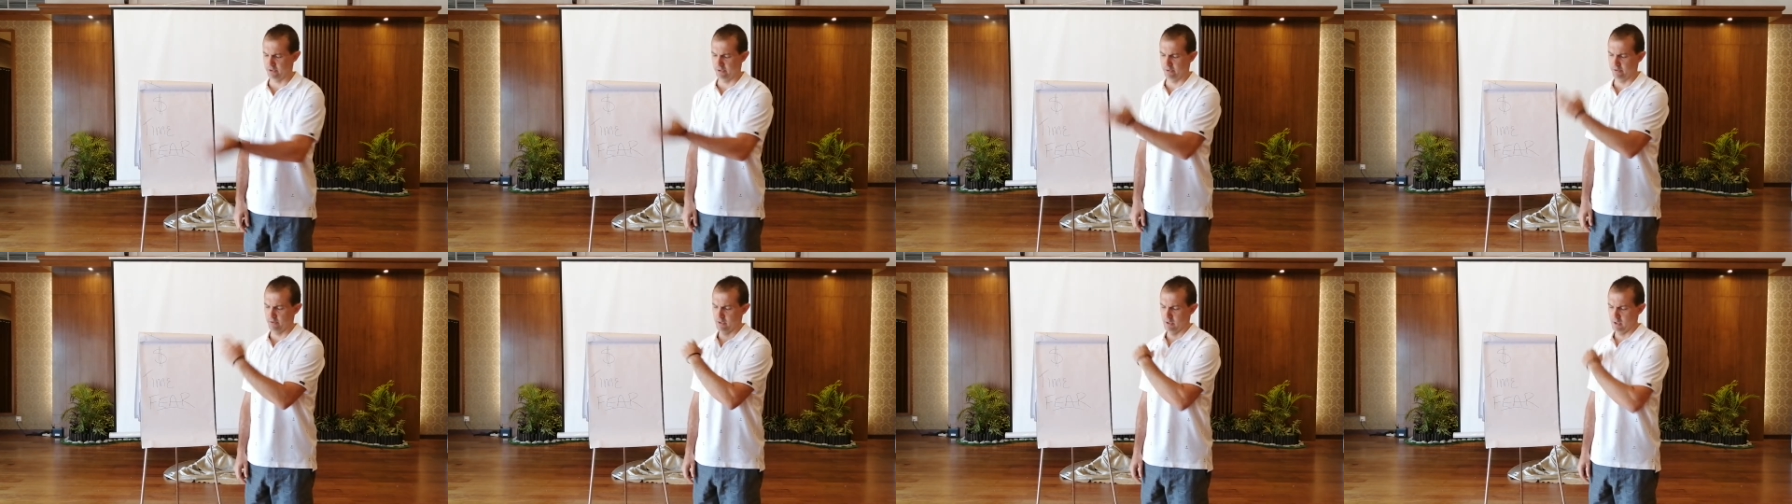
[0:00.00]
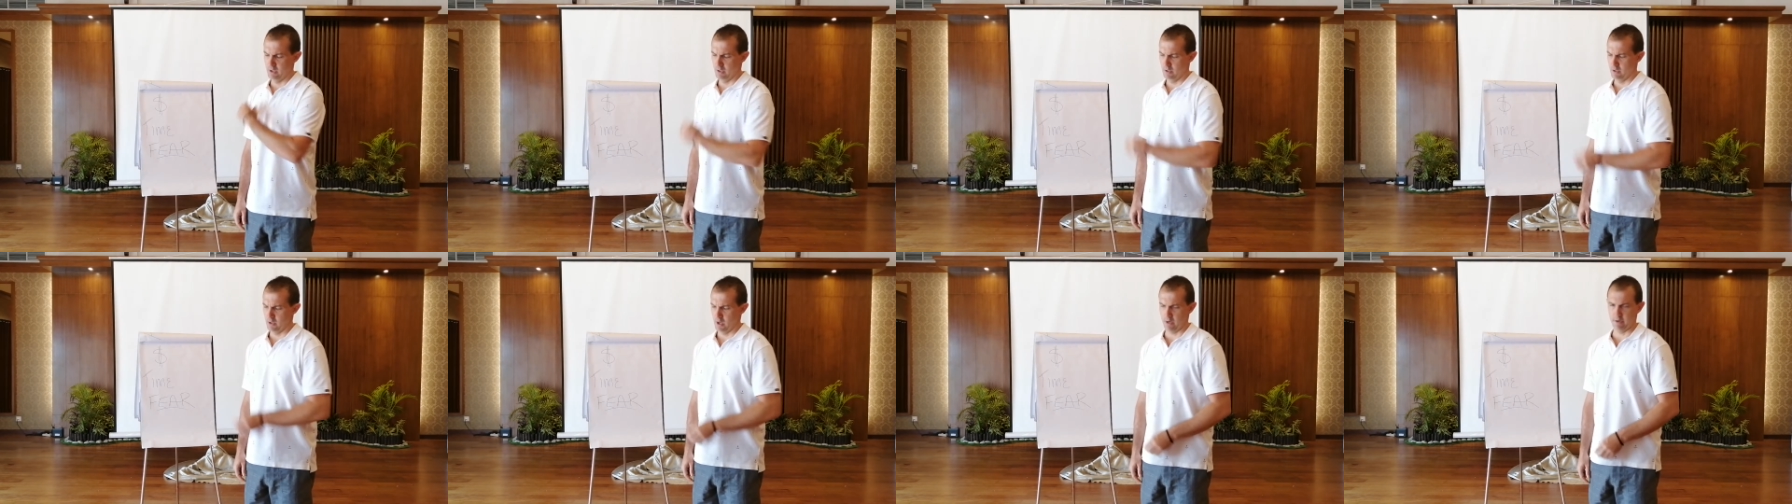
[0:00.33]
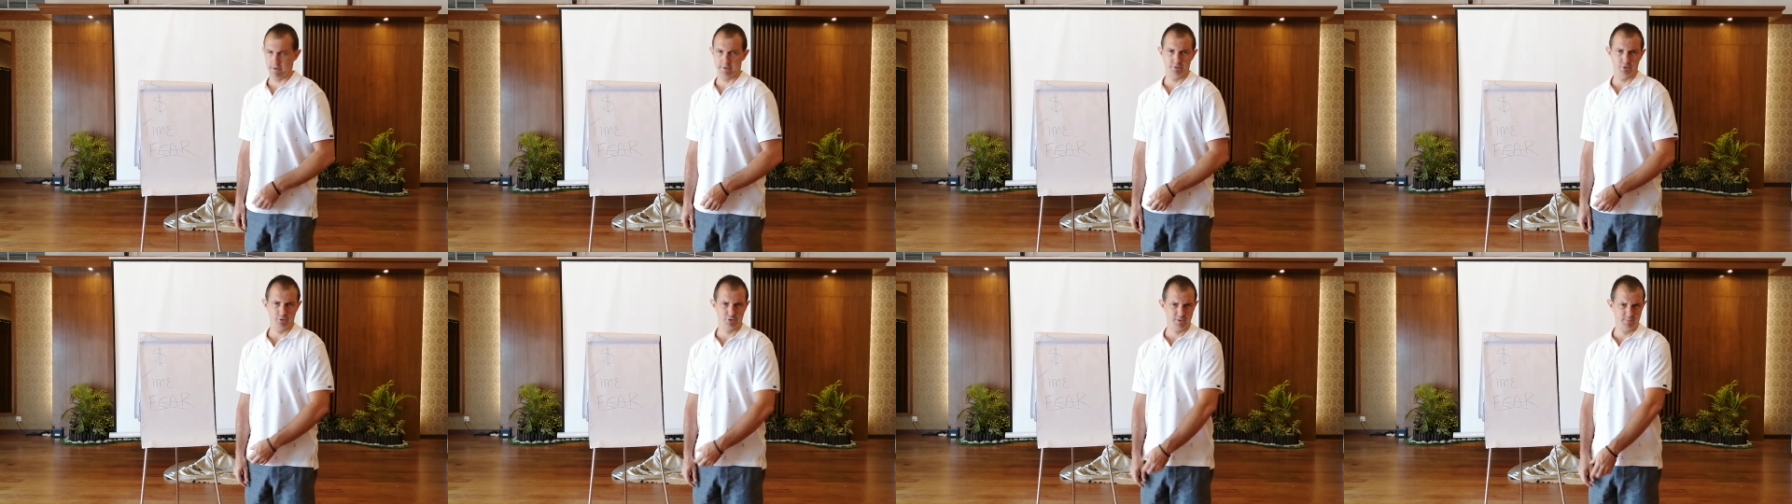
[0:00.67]

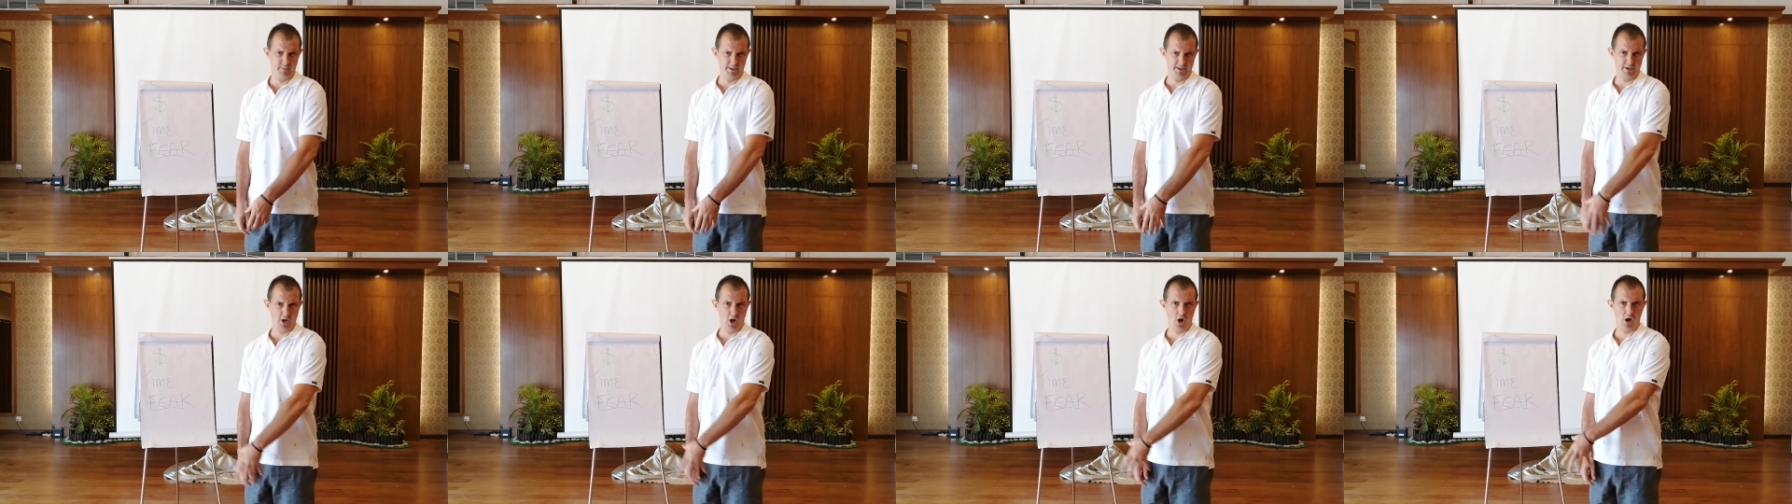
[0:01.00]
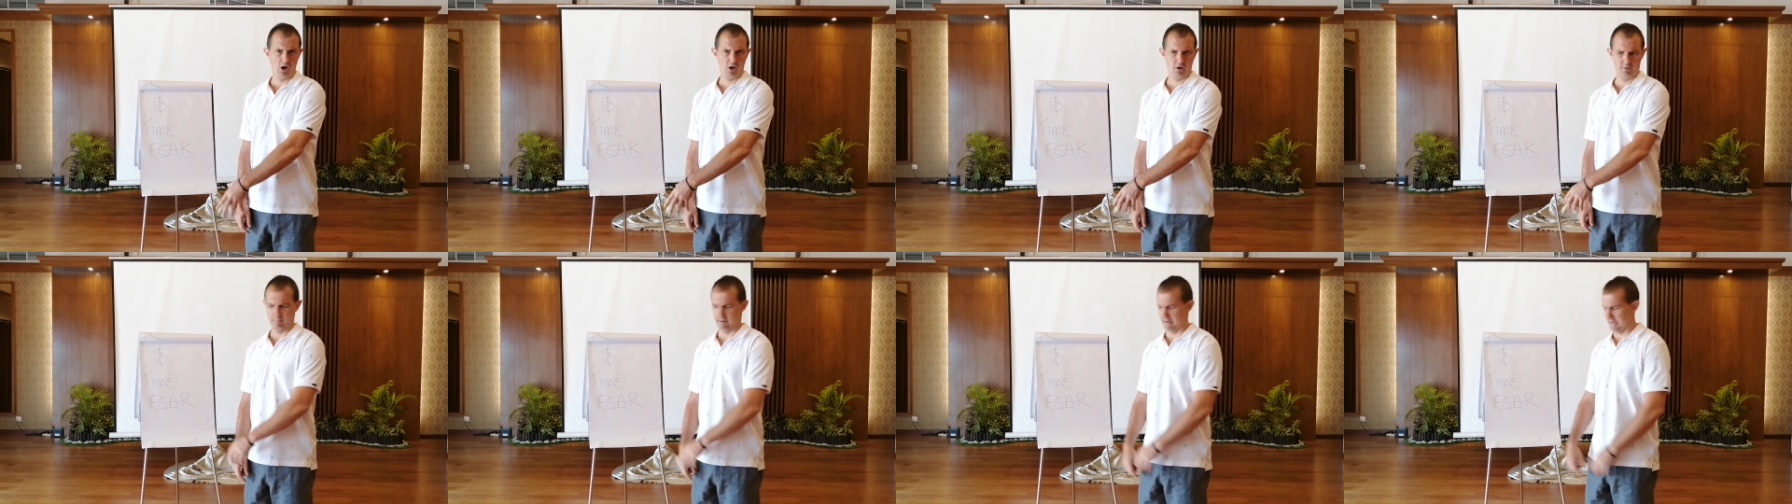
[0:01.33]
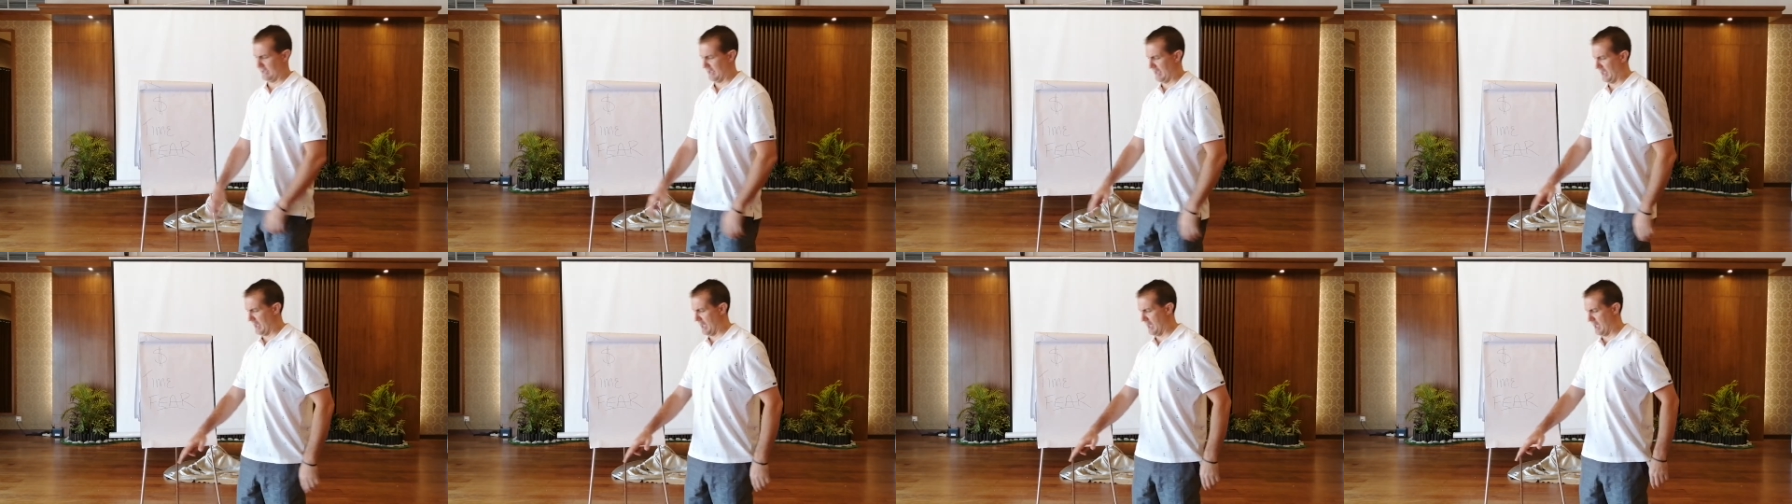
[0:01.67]
to my dog, my
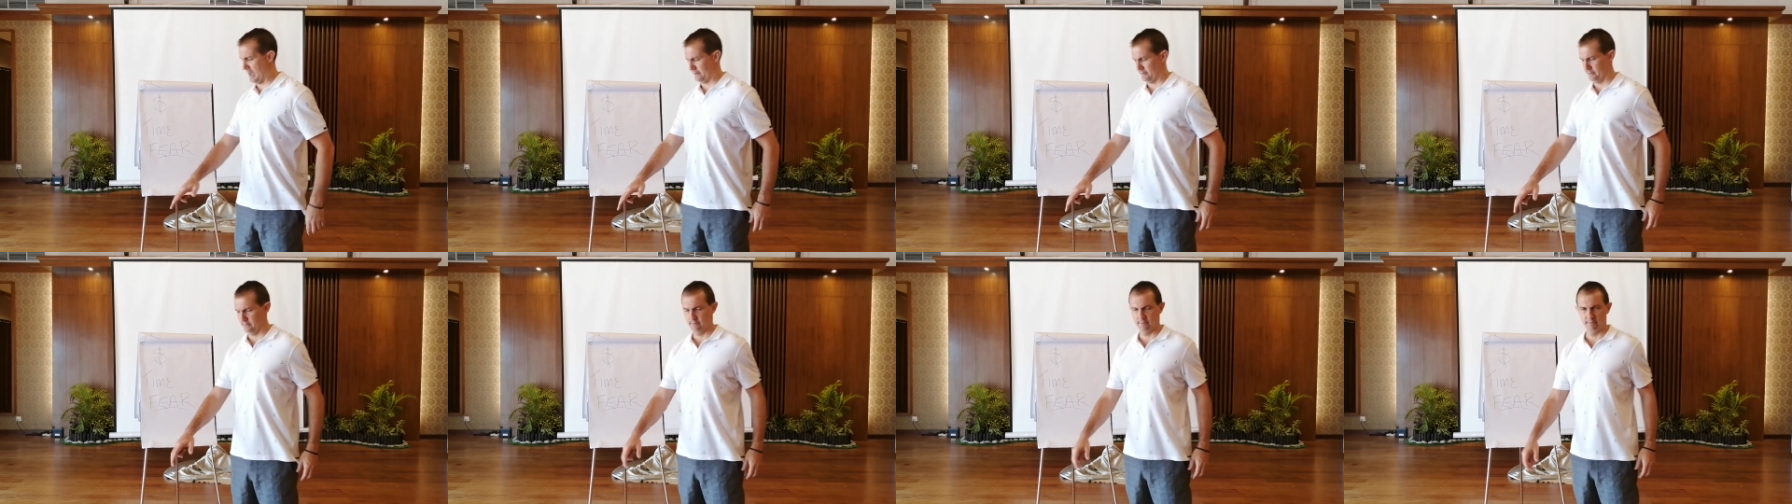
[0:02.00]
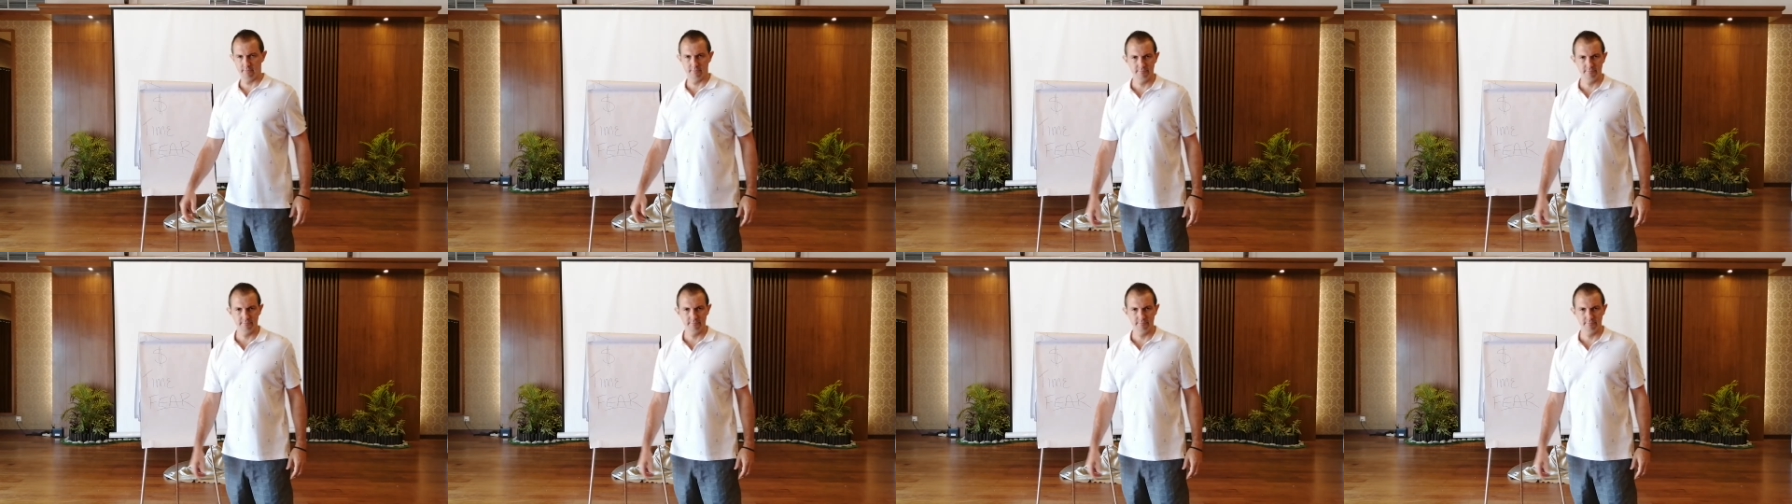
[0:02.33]
cat.